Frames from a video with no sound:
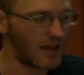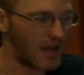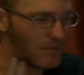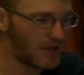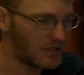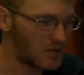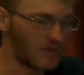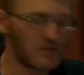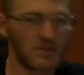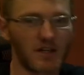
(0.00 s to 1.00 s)
I paid
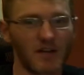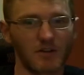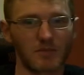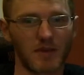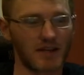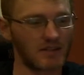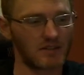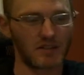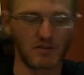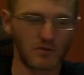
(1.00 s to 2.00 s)
$1,200 back in the
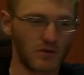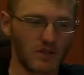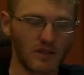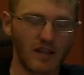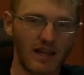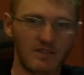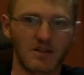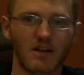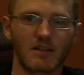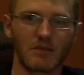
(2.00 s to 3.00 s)
day for a light
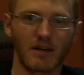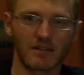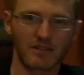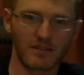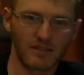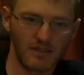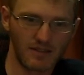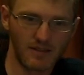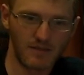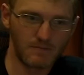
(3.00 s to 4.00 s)
jockey box,
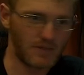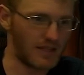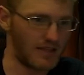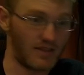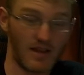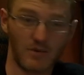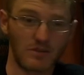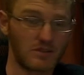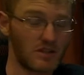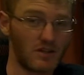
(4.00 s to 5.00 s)
and that
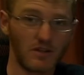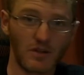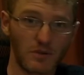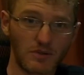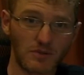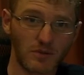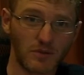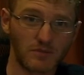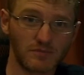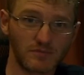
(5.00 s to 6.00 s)
was no control.